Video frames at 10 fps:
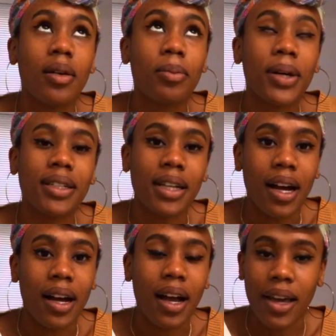But
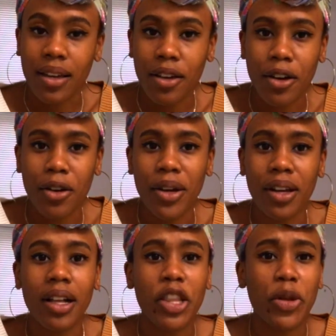yeah, I can go
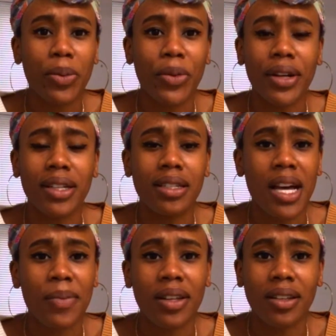a little bit more in
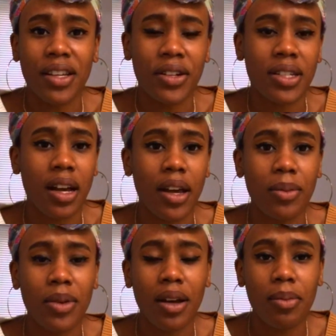depth at a later time
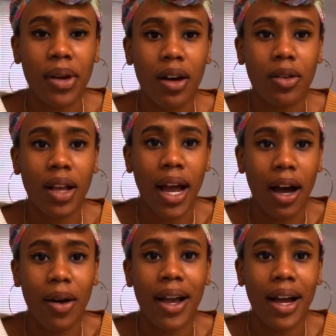about how
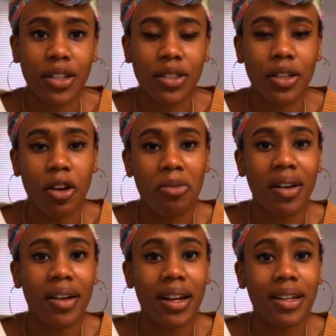I actually go
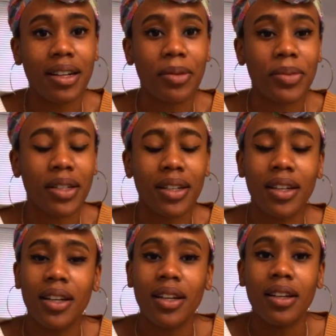about editing. But
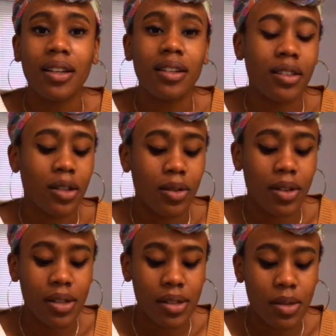
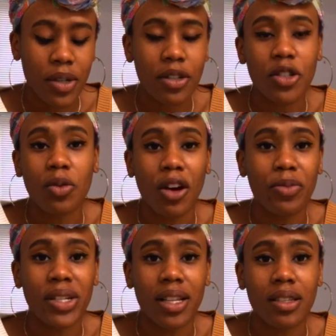this has been 12
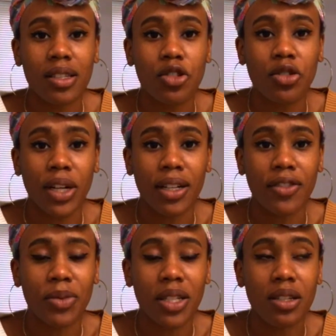minutes straight of
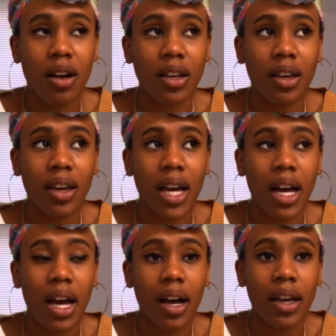me talking.
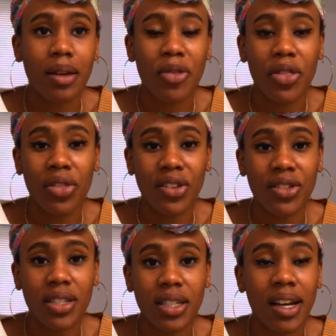I am
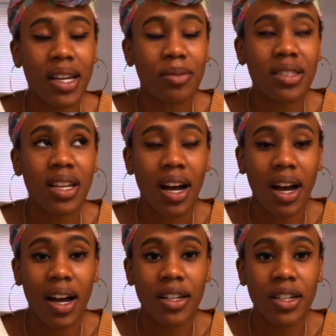thirsty. I am
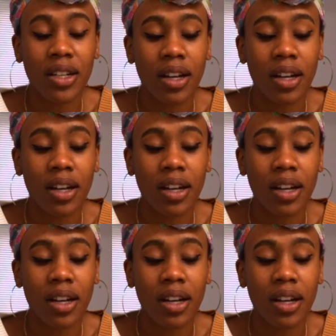tired.